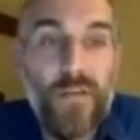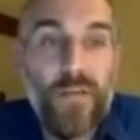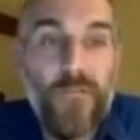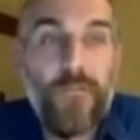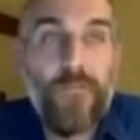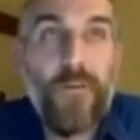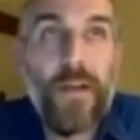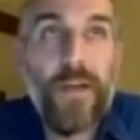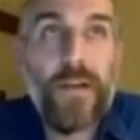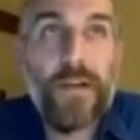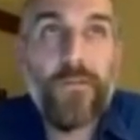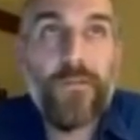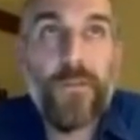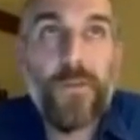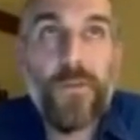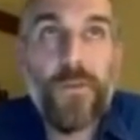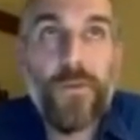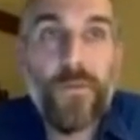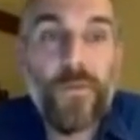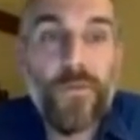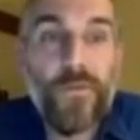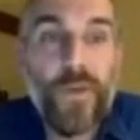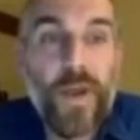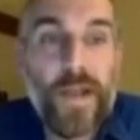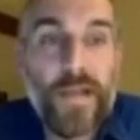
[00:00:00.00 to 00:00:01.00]
Fight for
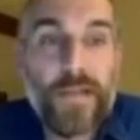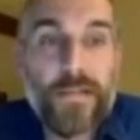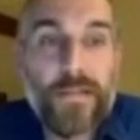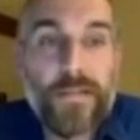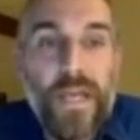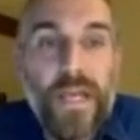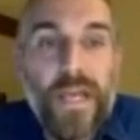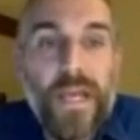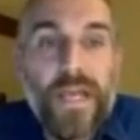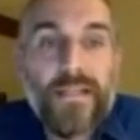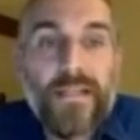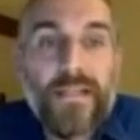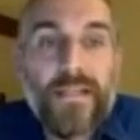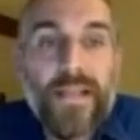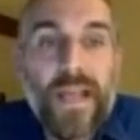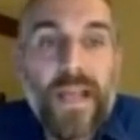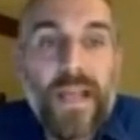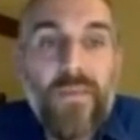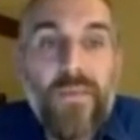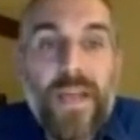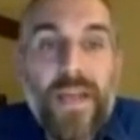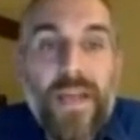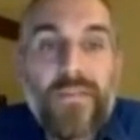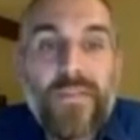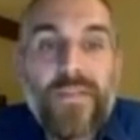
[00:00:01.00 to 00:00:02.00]
human rights. Today,
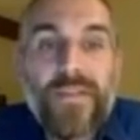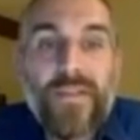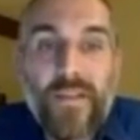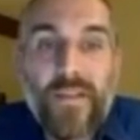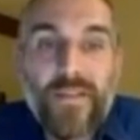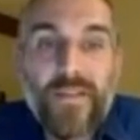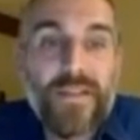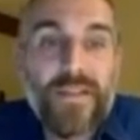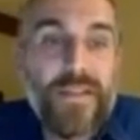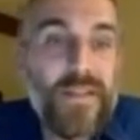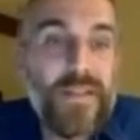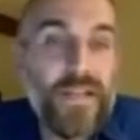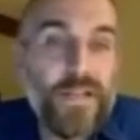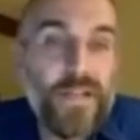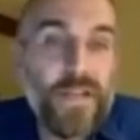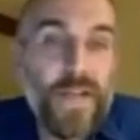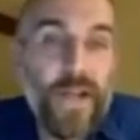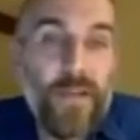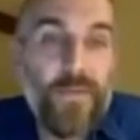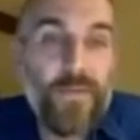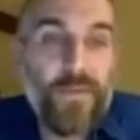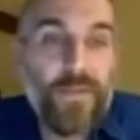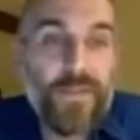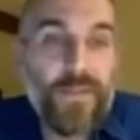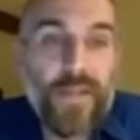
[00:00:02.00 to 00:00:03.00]
we have seven state
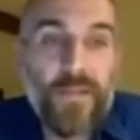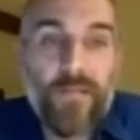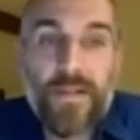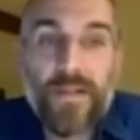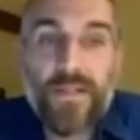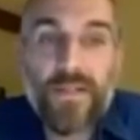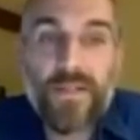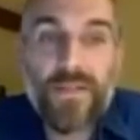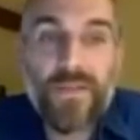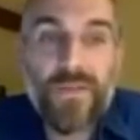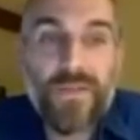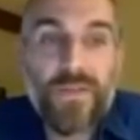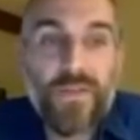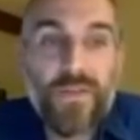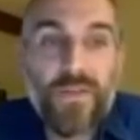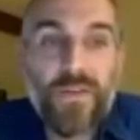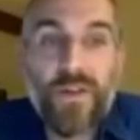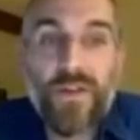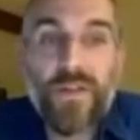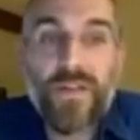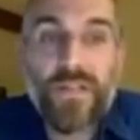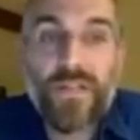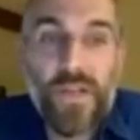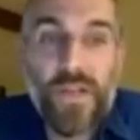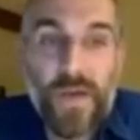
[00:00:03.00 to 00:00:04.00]
chapters led by students
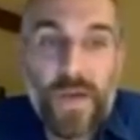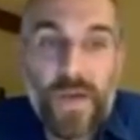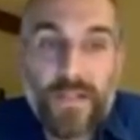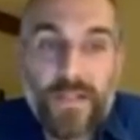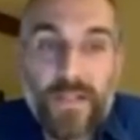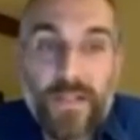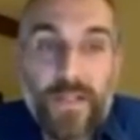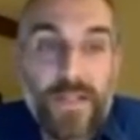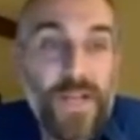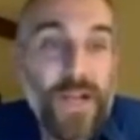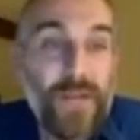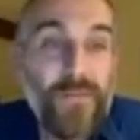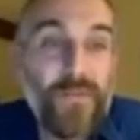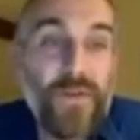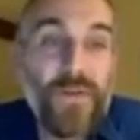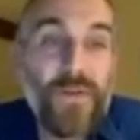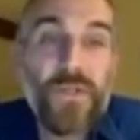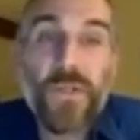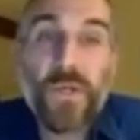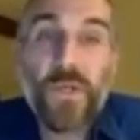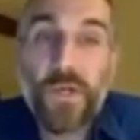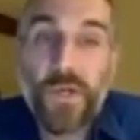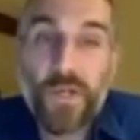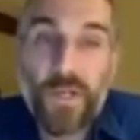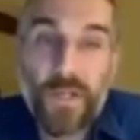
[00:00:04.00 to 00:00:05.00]
across the US and a chapter
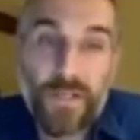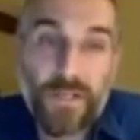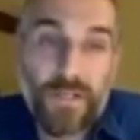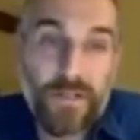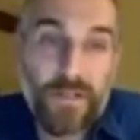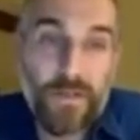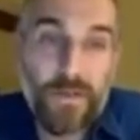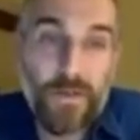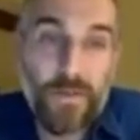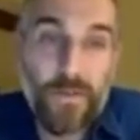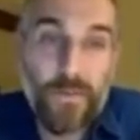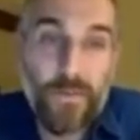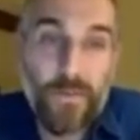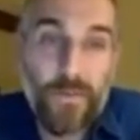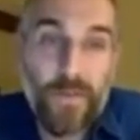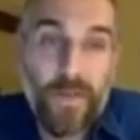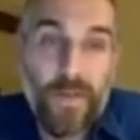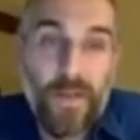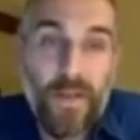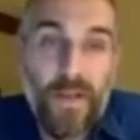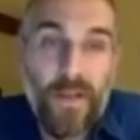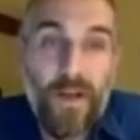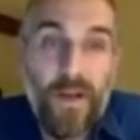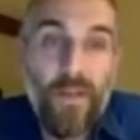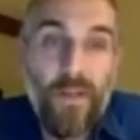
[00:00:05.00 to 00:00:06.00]
in Turkey, too.
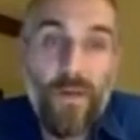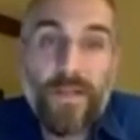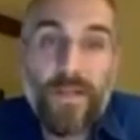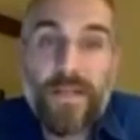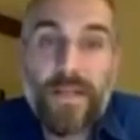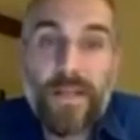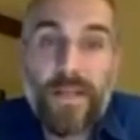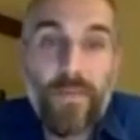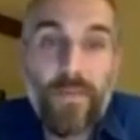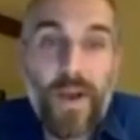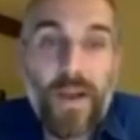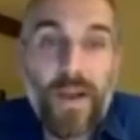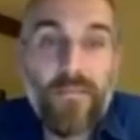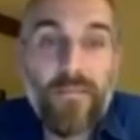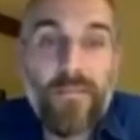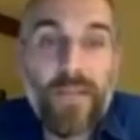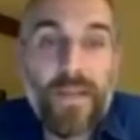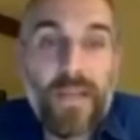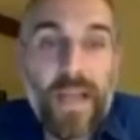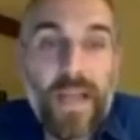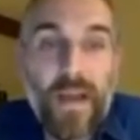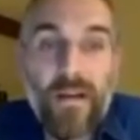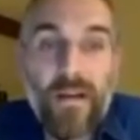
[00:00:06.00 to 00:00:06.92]
Although I take pride in being